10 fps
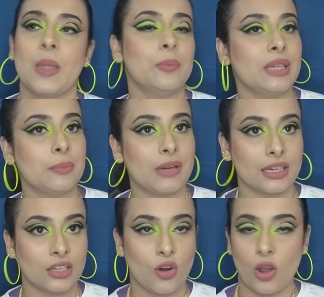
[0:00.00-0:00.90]
me
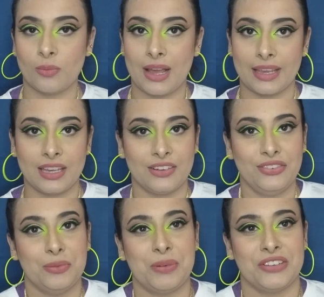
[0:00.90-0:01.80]
plugging all my
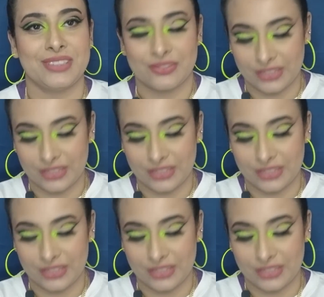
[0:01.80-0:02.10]
previous